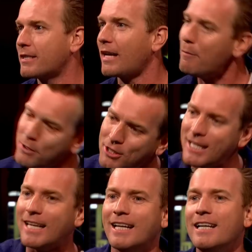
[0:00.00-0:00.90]
Yeah. Come and
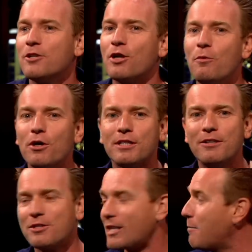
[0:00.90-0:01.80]
see. So I walked down
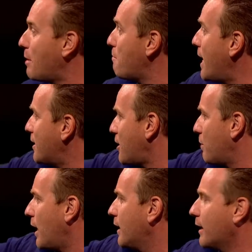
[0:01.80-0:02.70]
and set. My mates are
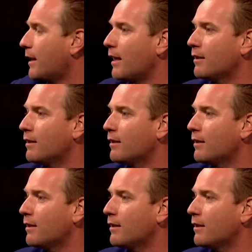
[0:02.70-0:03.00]
behind the,